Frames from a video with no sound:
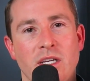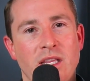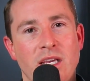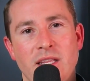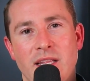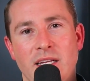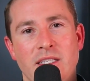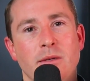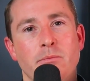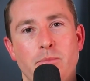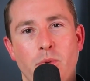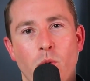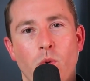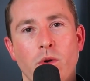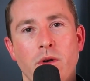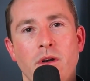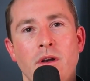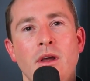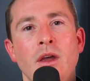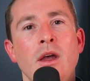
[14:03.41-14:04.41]
I think that's
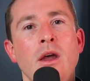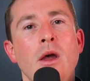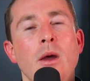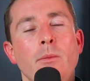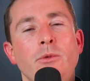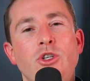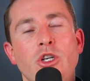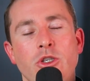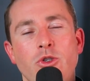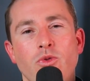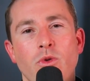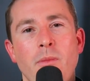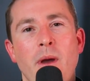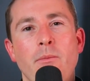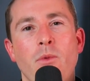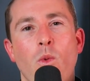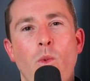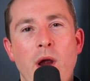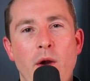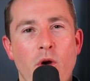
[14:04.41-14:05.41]
important. Just
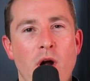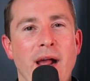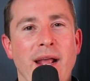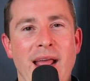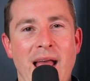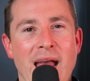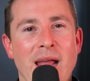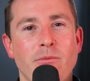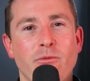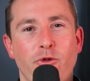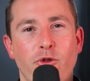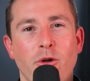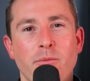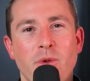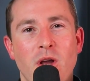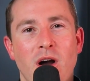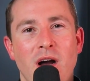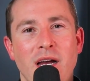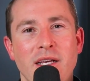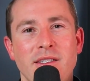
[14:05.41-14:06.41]
remember where I came from,
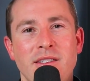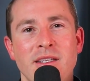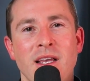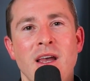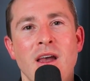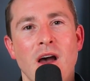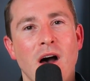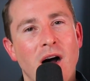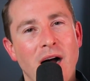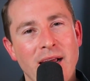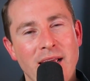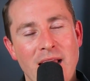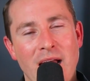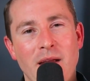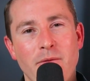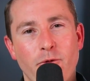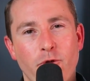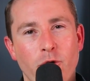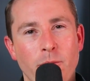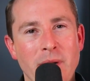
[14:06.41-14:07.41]
guys. I
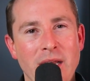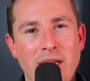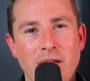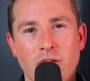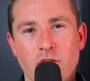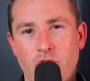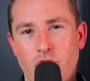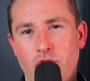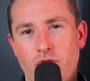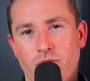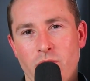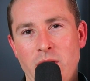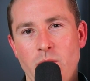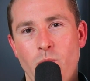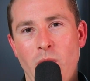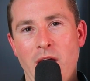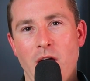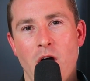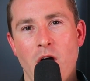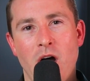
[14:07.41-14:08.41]
came from an industry
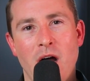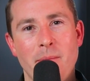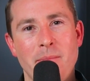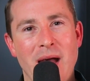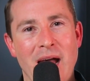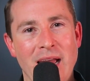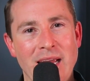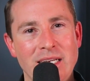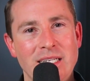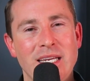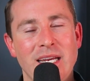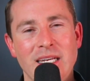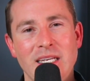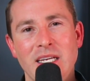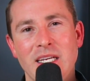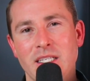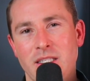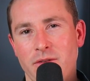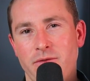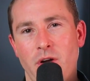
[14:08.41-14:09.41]
where I'm 18
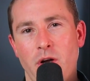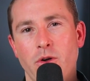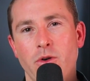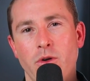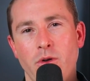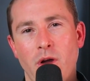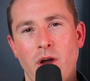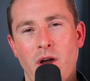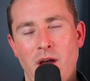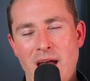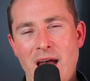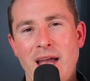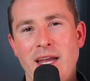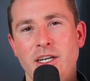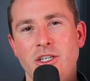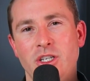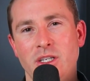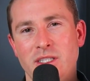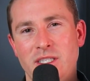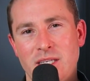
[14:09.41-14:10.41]
years of
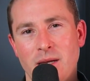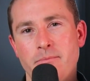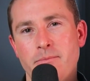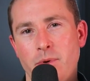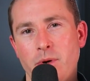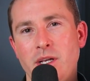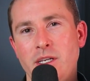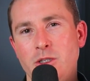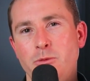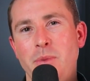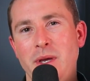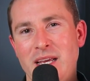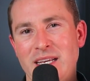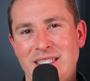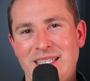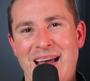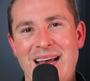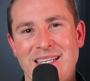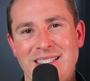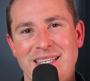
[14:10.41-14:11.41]
age and somebody's
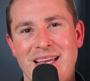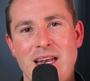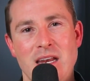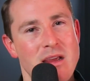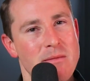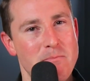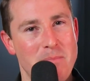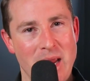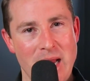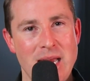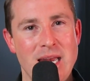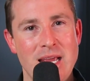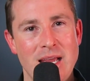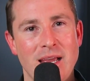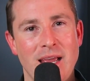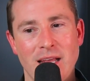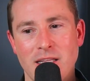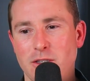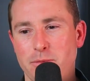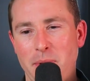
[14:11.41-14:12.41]
biggest asset competing
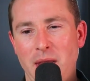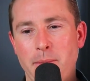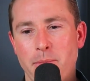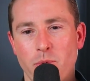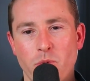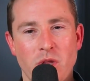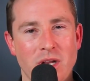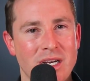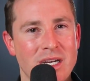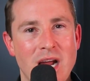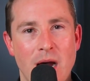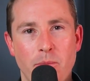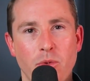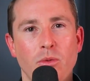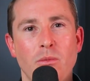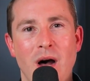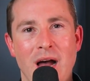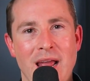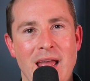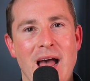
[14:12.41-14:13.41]
against people that are double
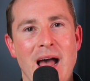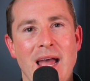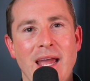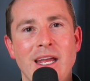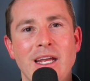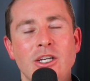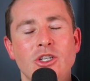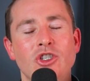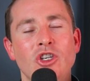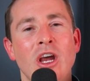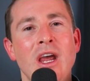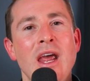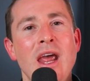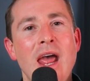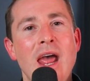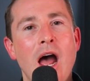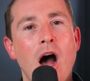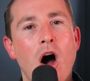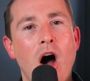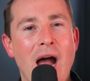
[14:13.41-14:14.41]
my age.
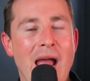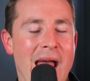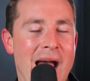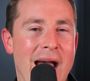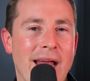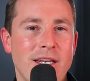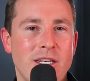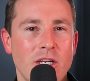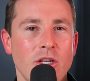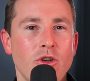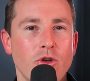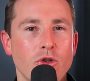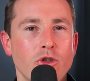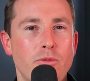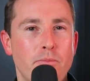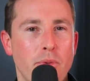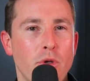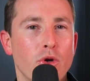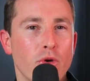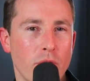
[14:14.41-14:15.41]
I had to use
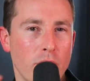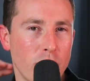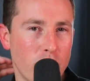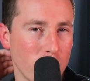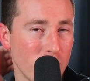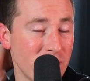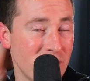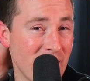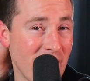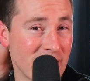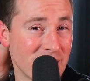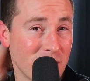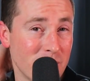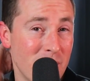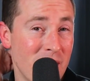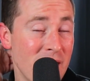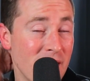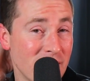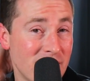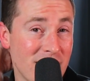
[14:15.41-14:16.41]
pure enthusiasm.
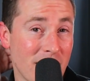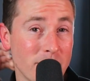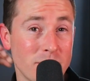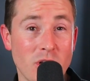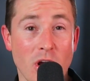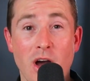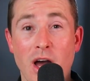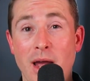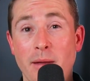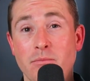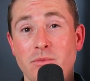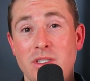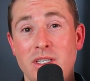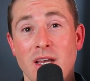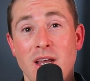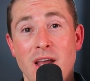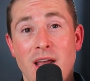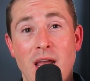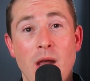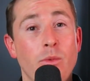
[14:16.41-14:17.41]
Sometimes
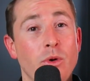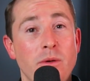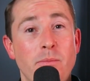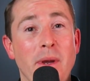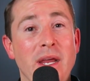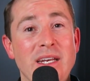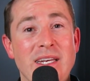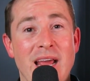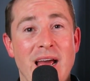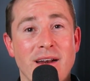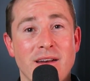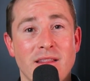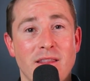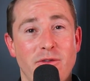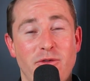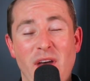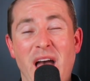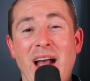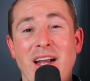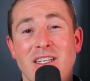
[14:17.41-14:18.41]
it would be down to the
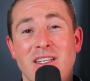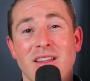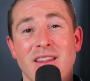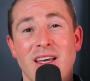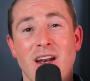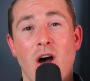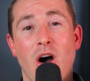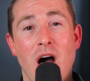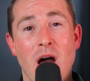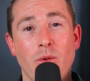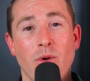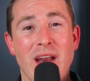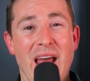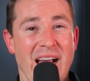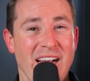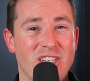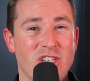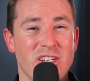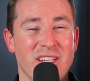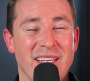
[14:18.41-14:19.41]
factor that I would
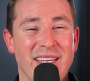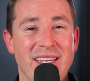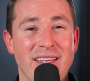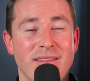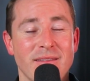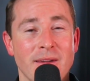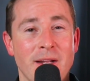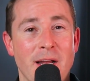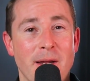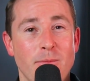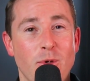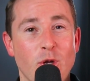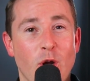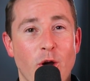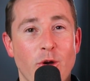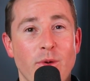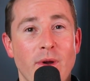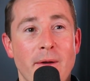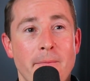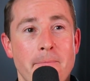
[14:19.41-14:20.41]
actually,
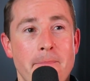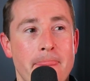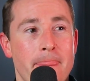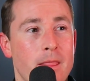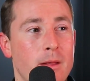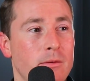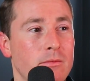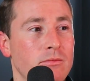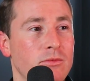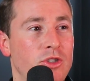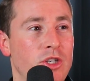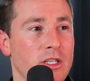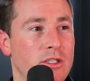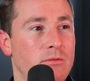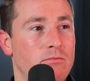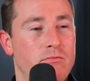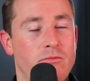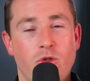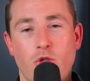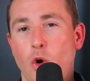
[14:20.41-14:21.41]

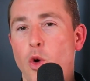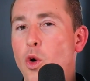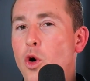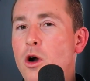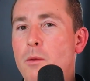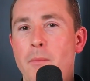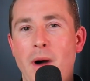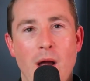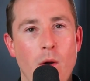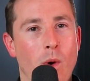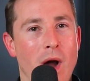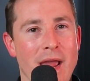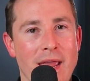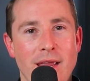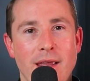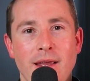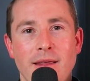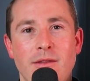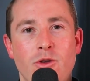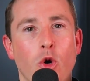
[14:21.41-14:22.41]
just talk
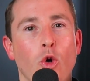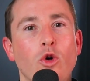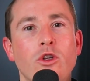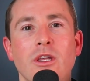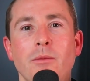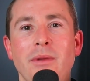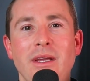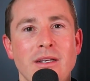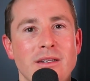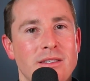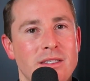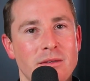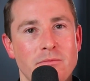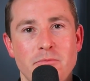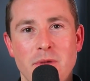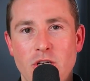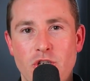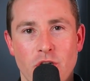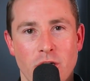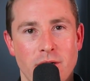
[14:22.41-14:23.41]
them into
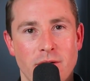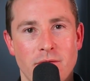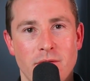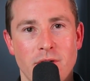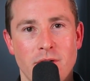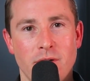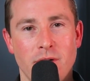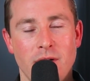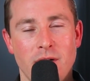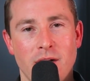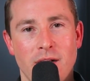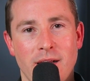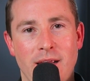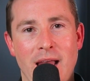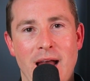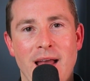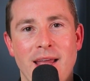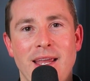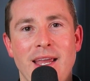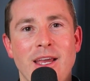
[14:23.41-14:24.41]
submission.
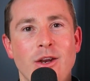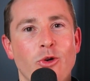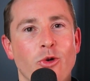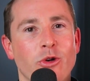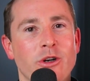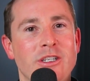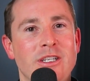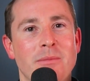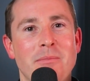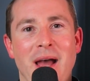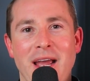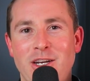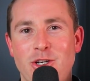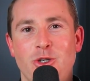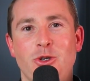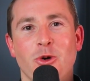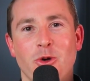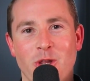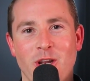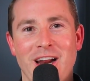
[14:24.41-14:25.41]
okay, in order to make
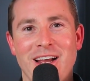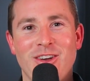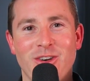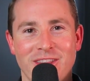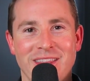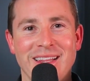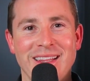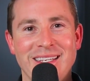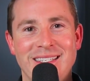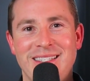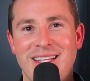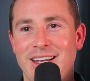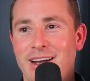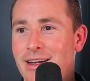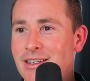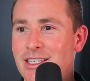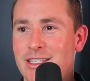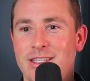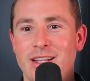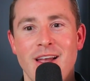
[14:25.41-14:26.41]
sure that I got the listing.
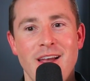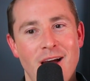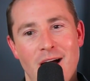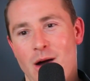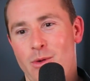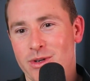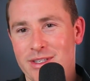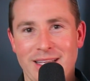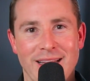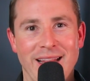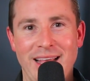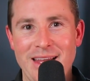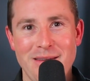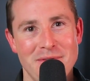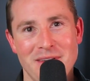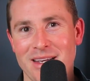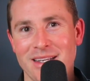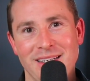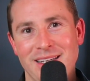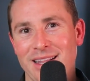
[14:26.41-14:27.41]
I wasn't
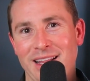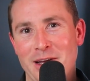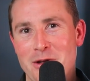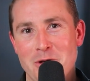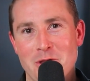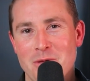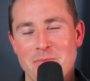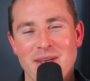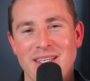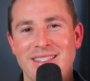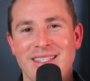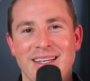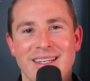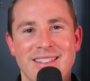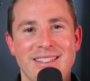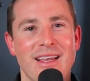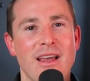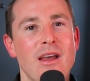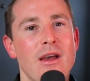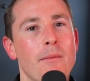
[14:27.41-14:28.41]
leaving until I got the
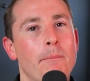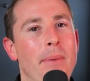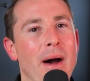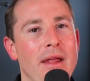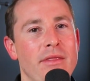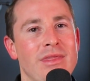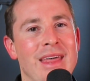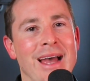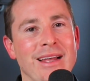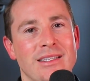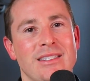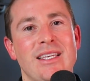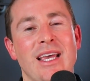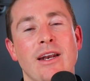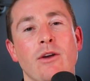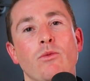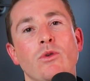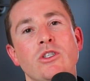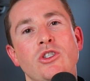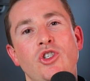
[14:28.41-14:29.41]
business. But that
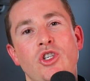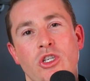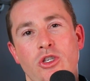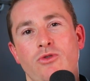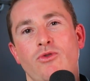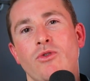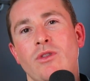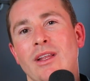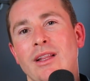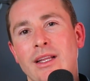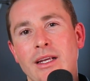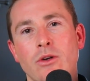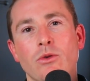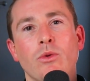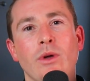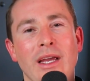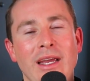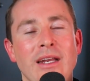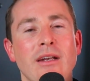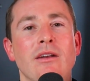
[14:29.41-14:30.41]
said, it was just through the
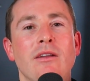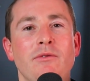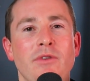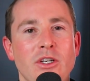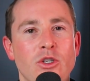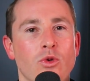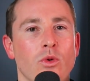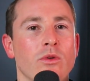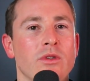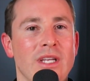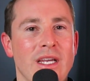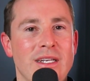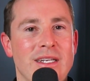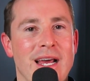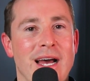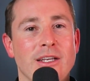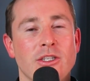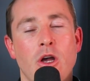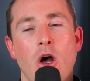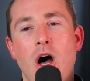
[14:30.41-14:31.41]
little individual
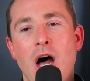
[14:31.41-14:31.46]
details.